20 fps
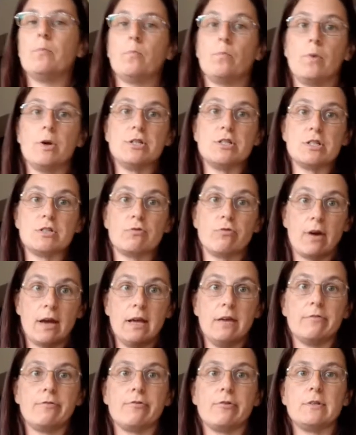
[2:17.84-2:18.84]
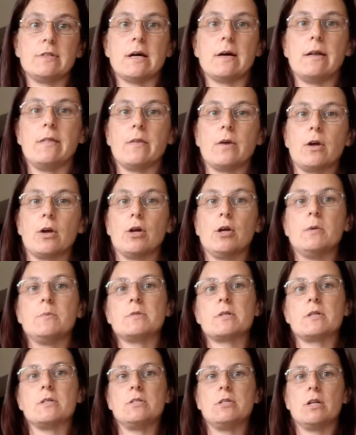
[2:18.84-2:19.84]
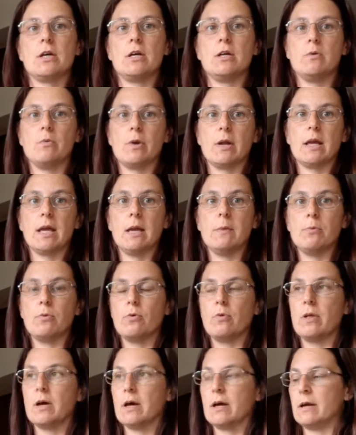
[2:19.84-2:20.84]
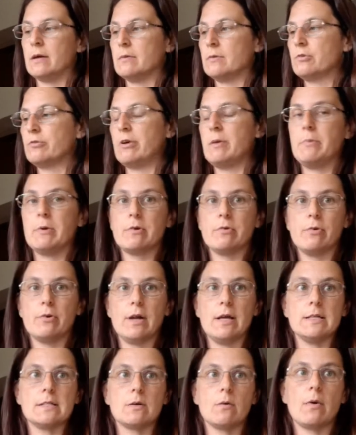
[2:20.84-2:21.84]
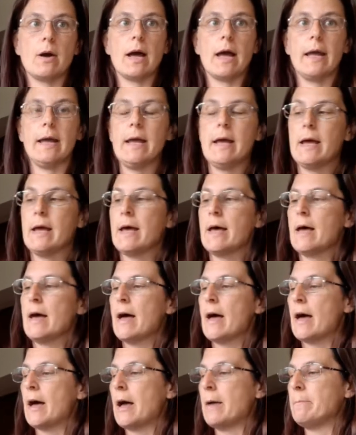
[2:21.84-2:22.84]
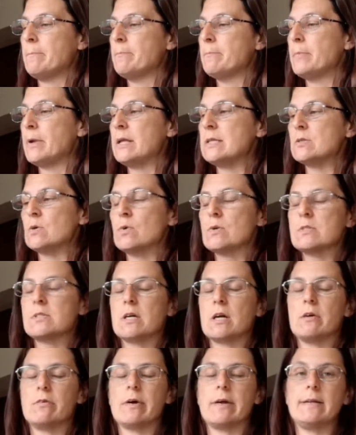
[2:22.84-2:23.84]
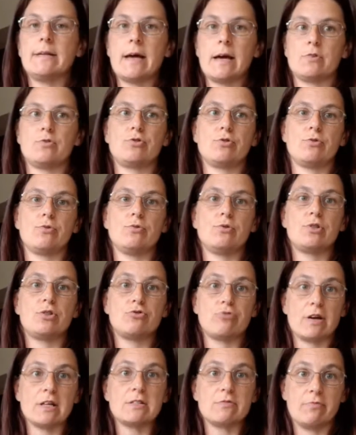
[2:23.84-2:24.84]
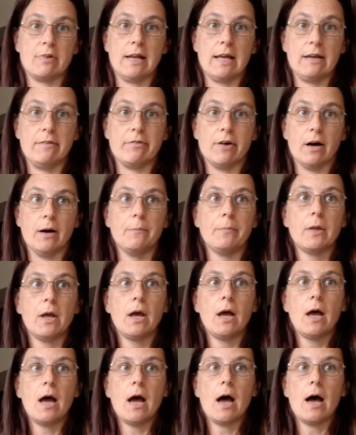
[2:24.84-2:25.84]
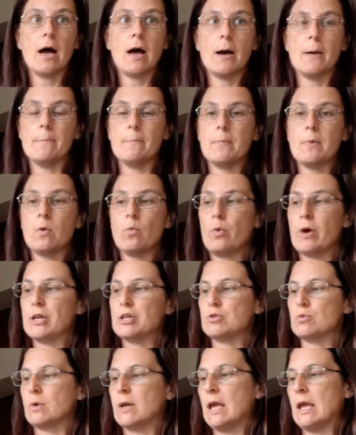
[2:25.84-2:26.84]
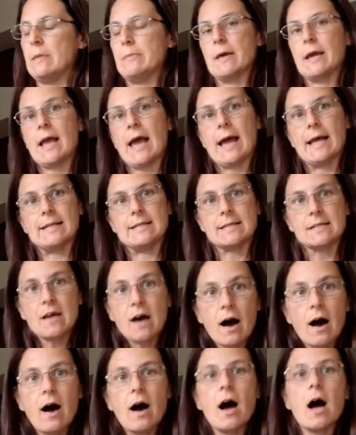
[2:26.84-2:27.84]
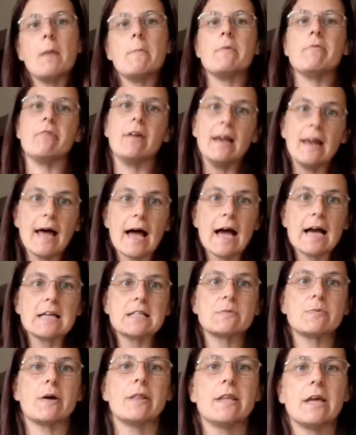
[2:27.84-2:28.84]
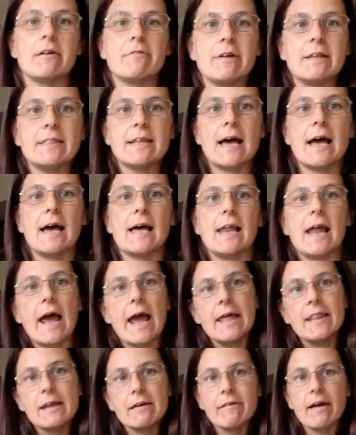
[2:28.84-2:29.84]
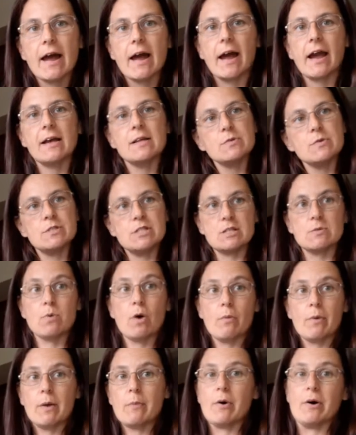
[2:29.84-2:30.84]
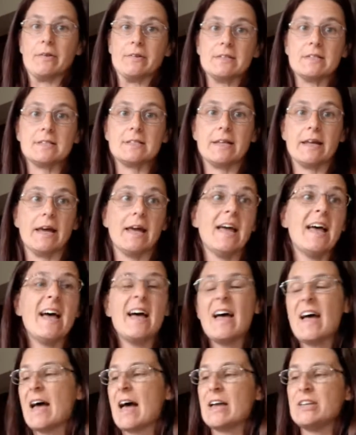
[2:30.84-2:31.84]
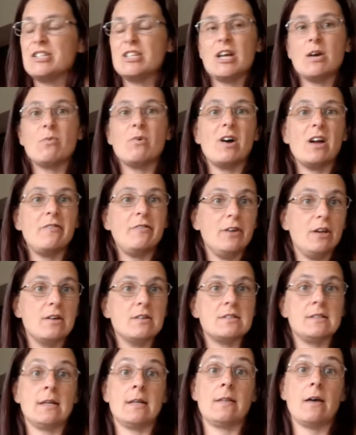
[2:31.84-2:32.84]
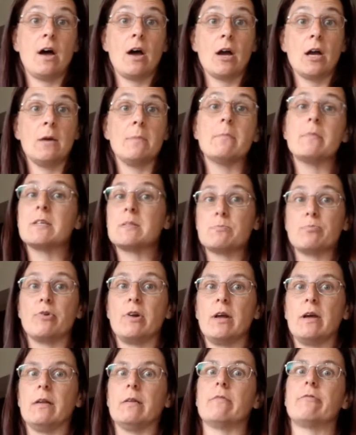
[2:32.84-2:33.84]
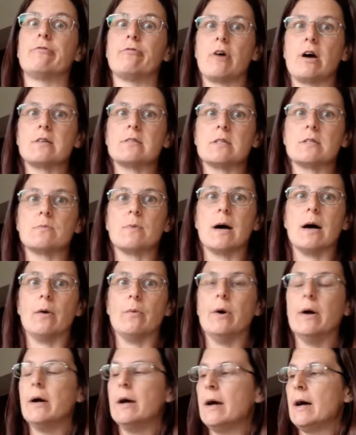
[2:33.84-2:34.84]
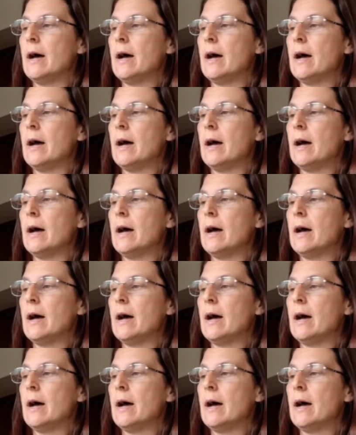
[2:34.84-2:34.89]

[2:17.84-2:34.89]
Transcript: which is great for down in the coops, because you know you want to keep all the creepy crawlies away. But it's also a natural stress reliever, which will keep the hens calm and relaxed when they're in there laying their eggs, which is what we want, isn't it? And you know what, if you're using it at home, that's brilliant for us as well.